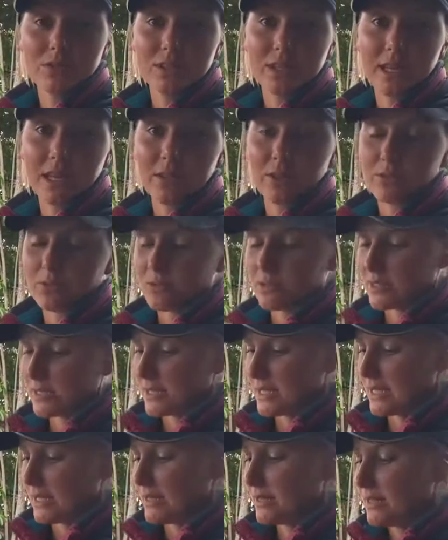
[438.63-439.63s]
to get on your
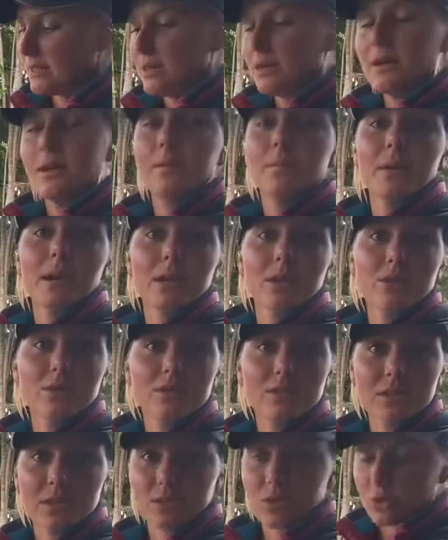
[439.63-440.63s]
skin. But I
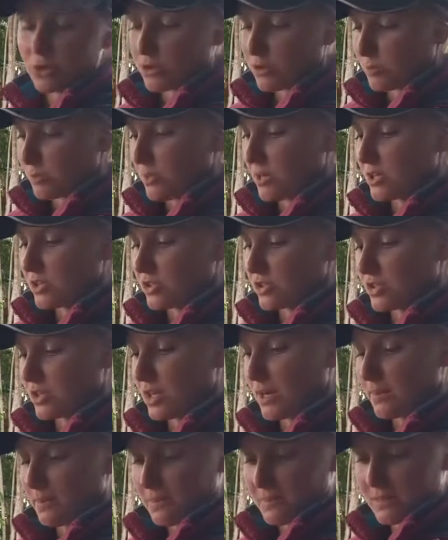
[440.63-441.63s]
use a toothbrush, dump